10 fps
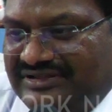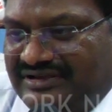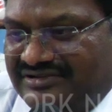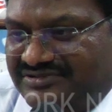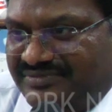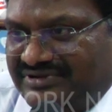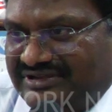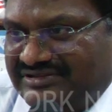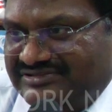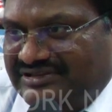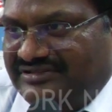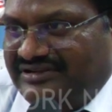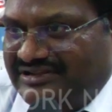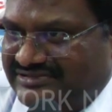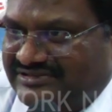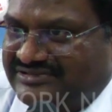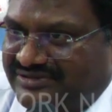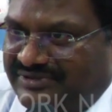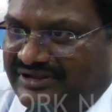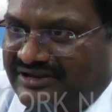customer can check the density
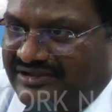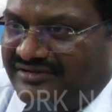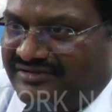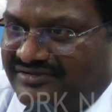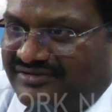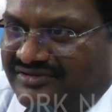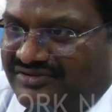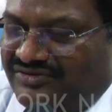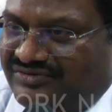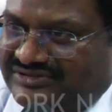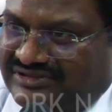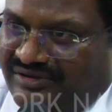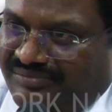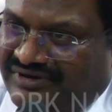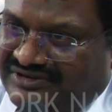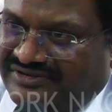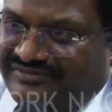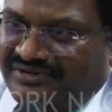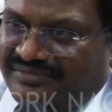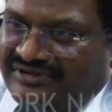similarly using the apparatus
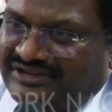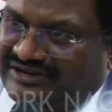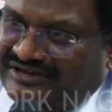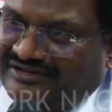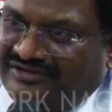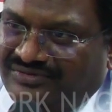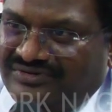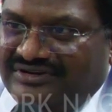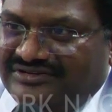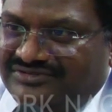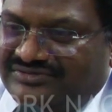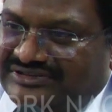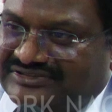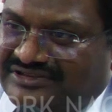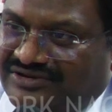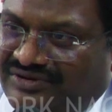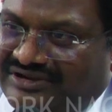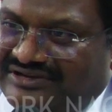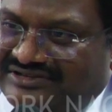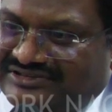available in the retail outlets. So these are the
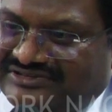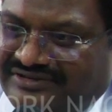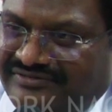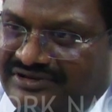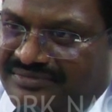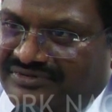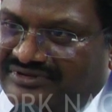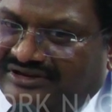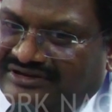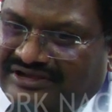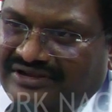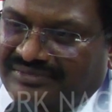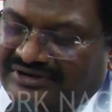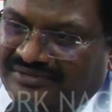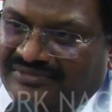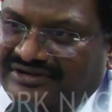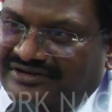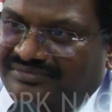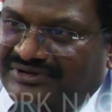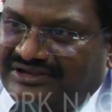quality checks available that can be
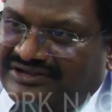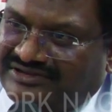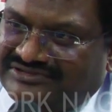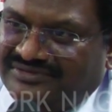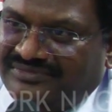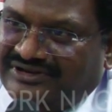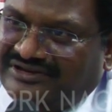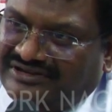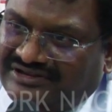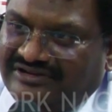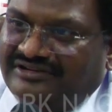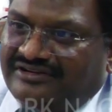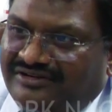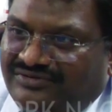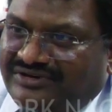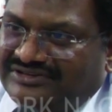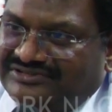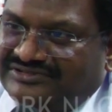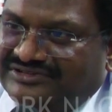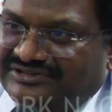demanded by any customer at any retail outlets